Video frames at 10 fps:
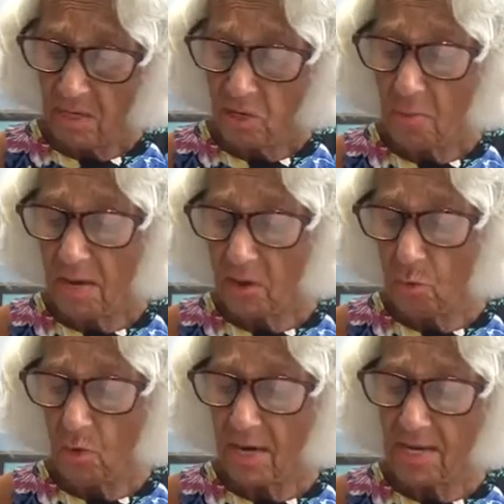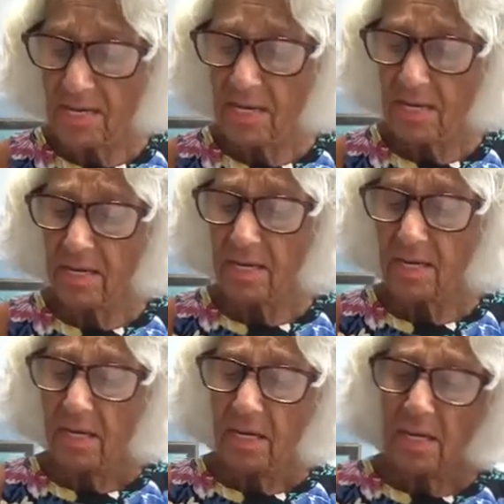No matter what I did,
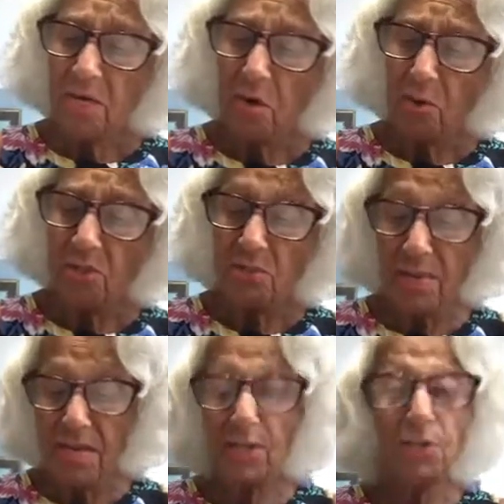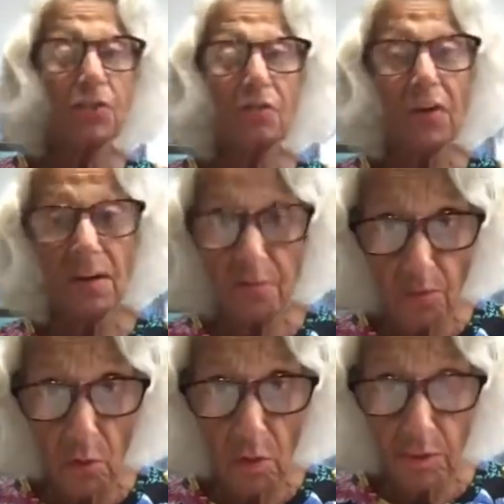he always managed to find
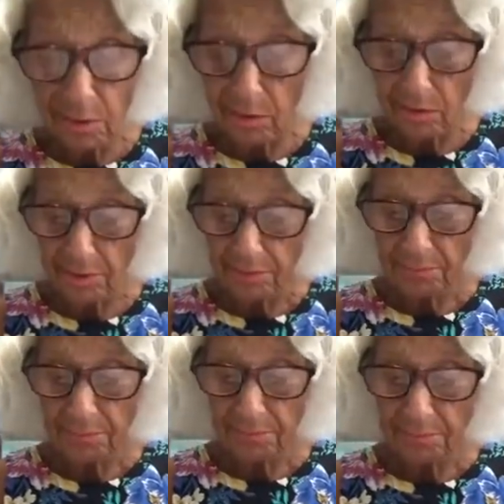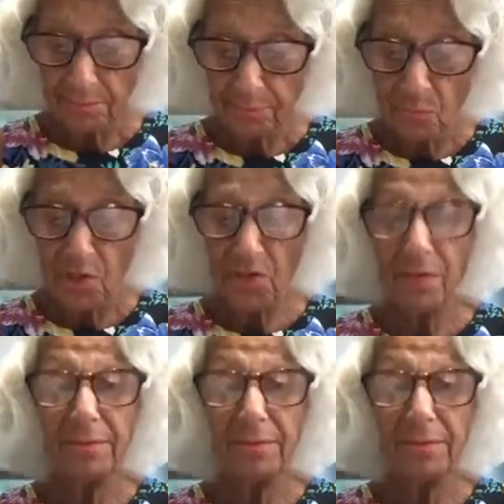fault with it.